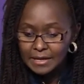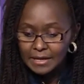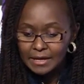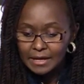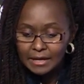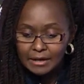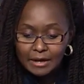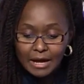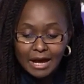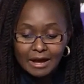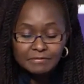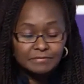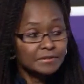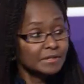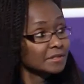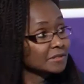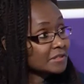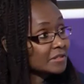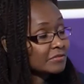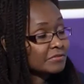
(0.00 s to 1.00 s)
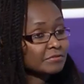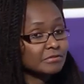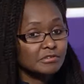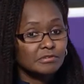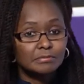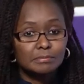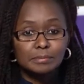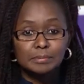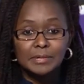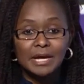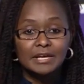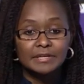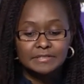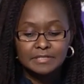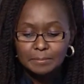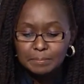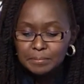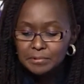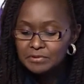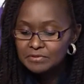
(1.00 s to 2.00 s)
uh, after it's approved, it's
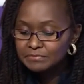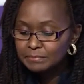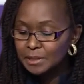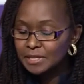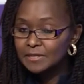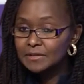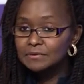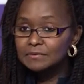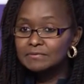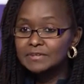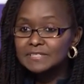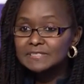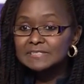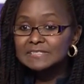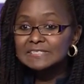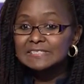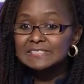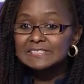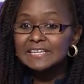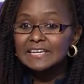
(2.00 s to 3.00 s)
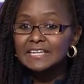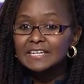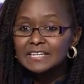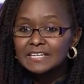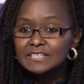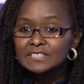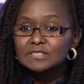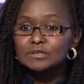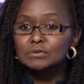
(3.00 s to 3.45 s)
approved by the University Senate,